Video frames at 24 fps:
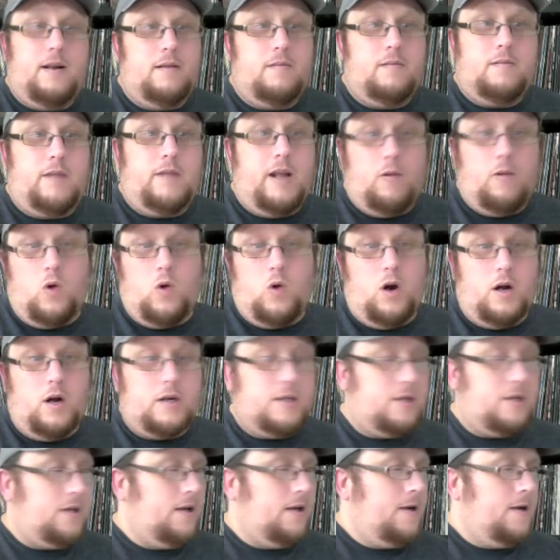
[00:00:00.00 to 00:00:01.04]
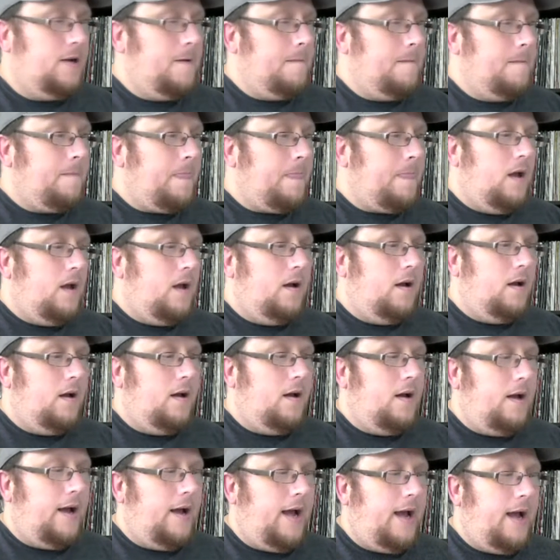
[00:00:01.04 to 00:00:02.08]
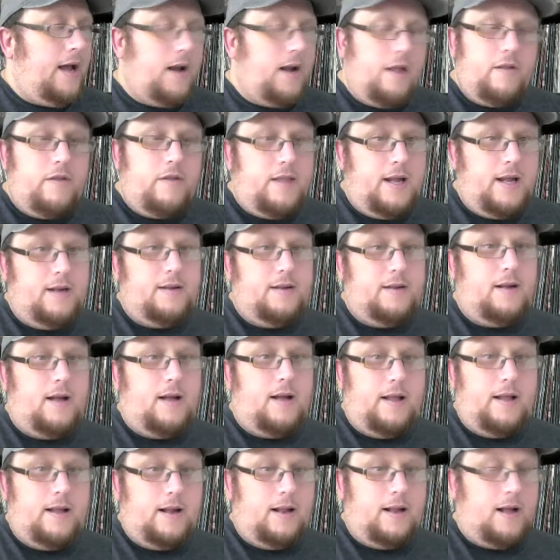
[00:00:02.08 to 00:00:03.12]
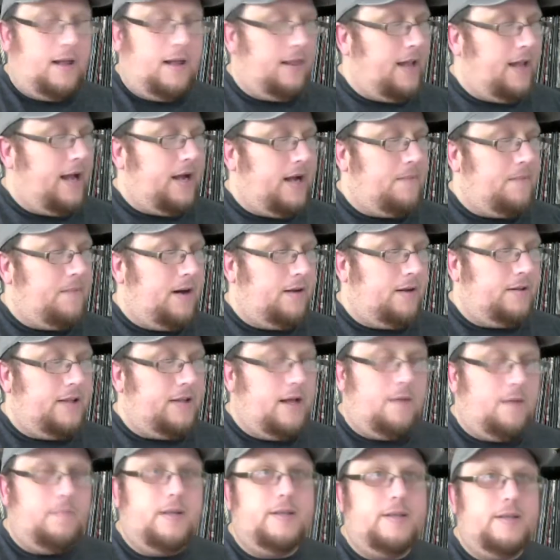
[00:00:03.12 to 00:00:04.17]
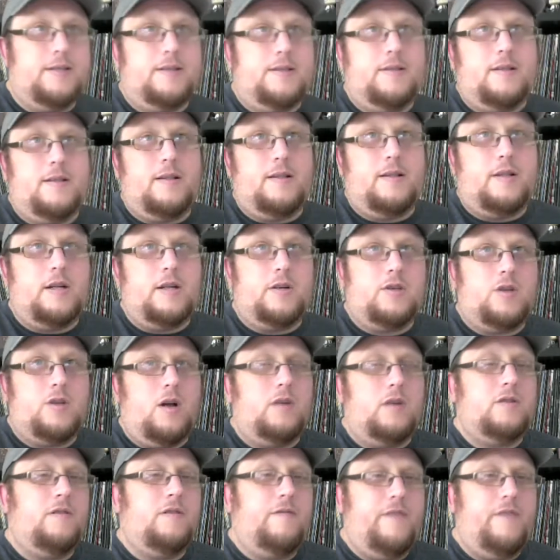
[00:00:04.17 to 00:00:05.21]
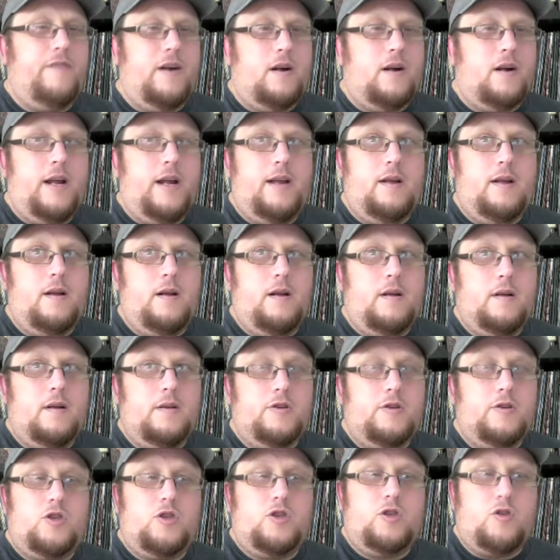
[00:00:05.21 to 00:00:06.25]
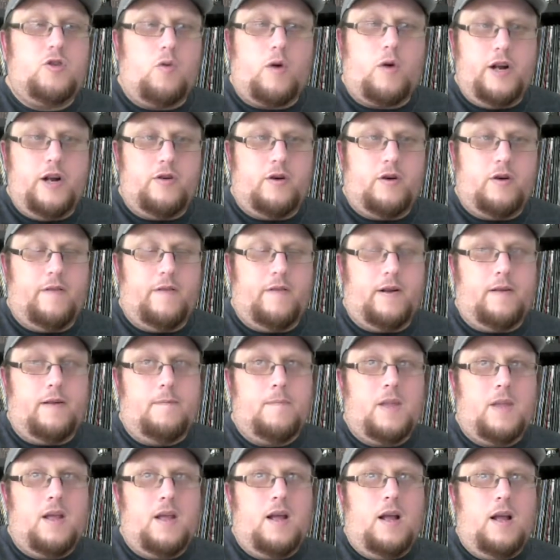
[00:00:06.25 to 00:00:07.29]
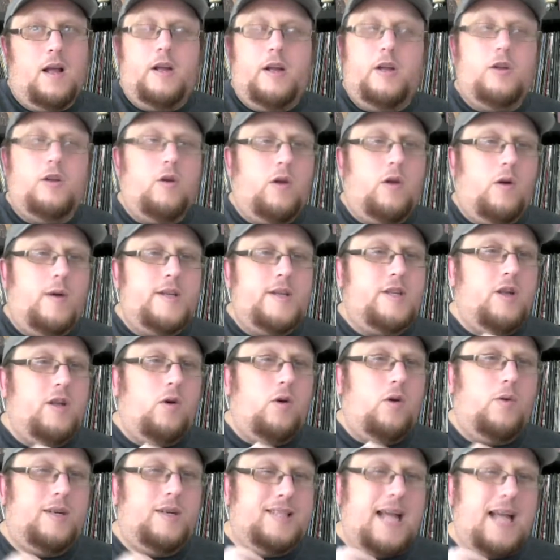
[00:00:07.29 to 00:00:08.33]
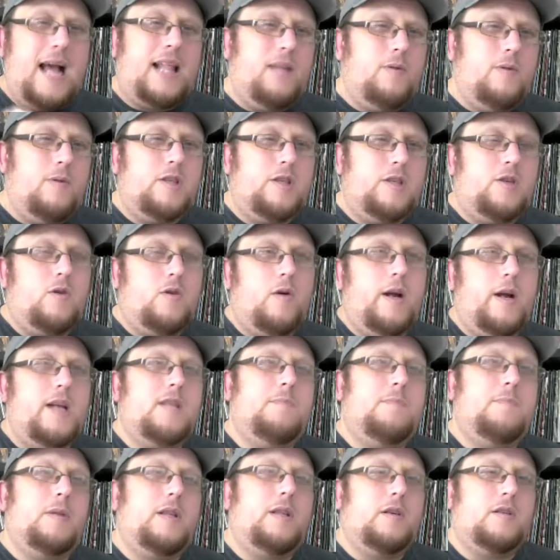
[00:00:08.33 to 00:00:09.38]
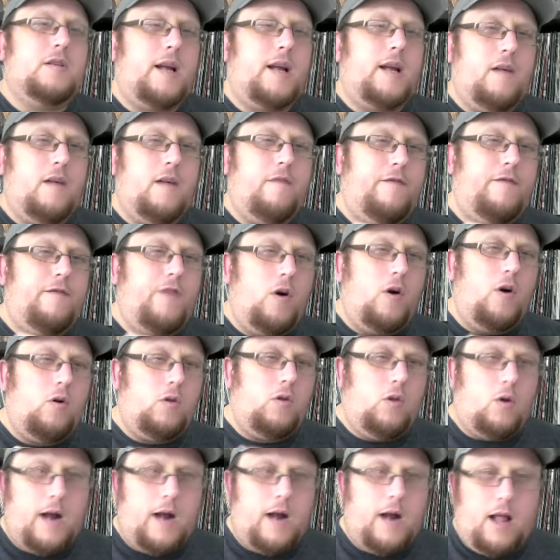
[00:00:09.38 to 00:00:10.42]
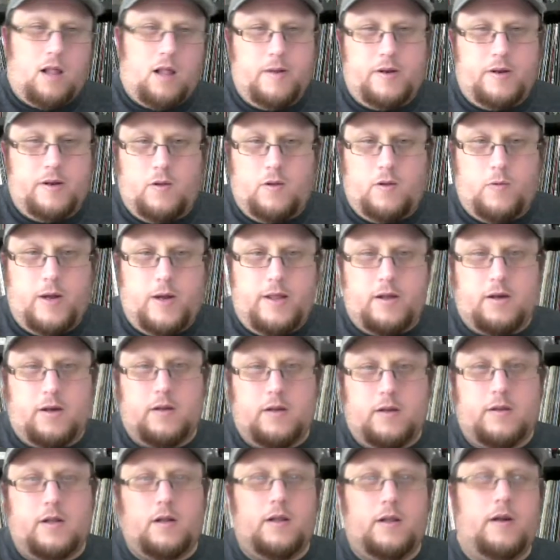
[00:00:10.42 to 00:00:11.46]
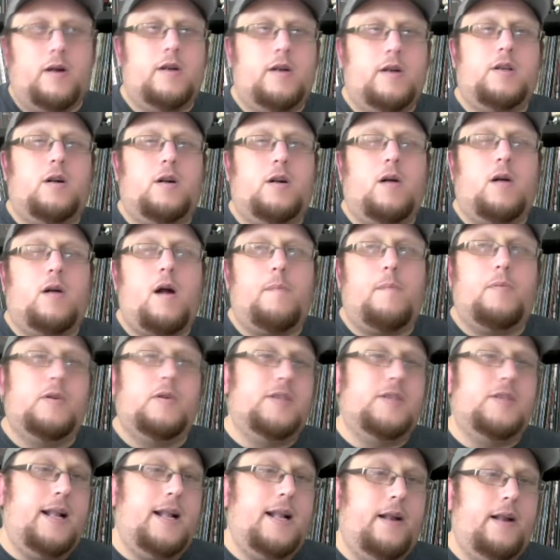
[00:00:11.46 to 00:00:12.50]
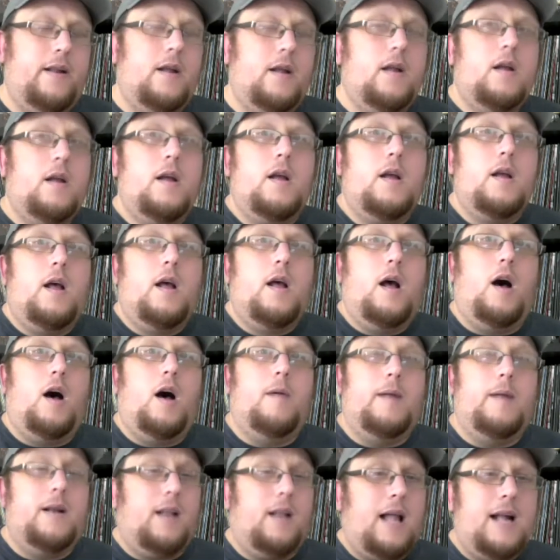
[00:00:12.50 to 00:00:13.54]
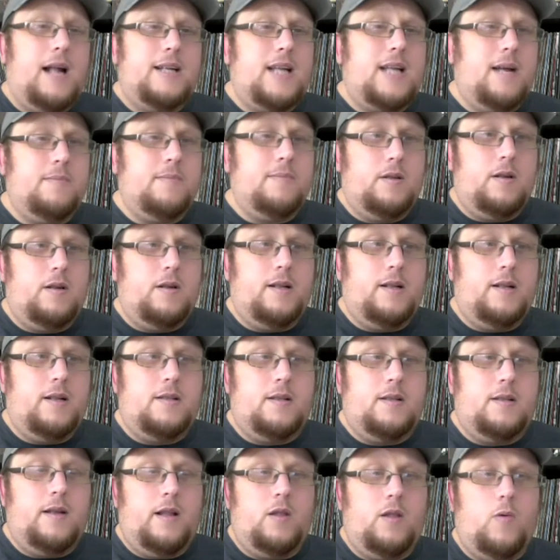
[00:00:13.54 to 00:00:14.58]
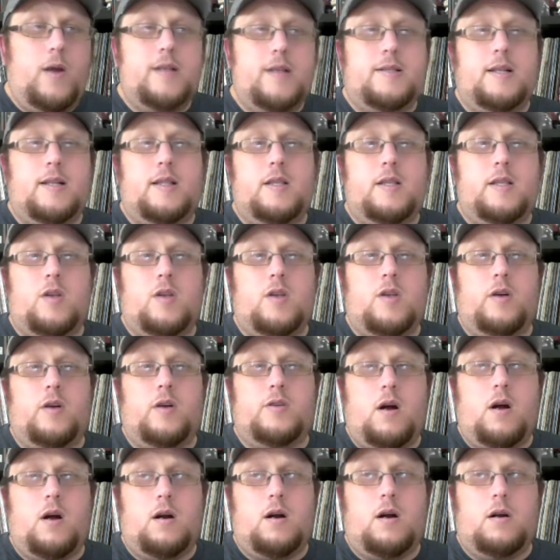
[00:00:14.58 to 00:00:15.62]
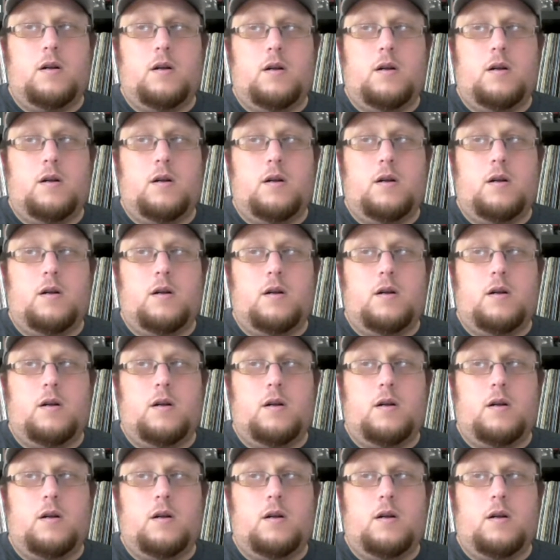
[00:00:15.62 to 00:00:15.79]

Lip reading: it works. Another thing I like about them is their songs are very story driven. You don't always know exactly what the story is, but there's like a folklore element to the way their lyrics are presented, and a lot of times in the ways that the songs are